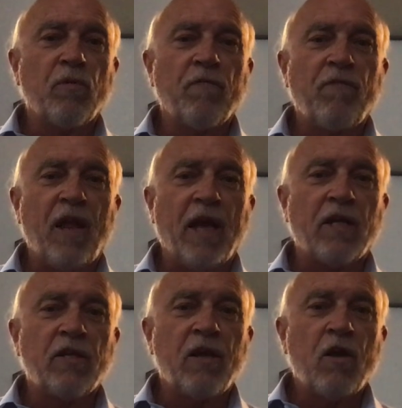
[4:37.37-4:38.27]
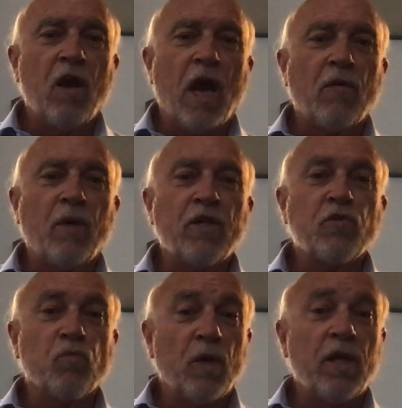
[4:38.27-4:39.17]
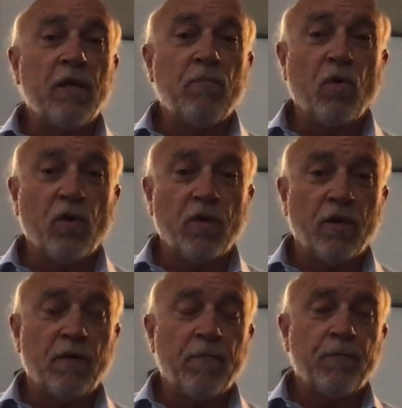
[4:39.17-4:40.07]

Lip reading: reflect on what is really important.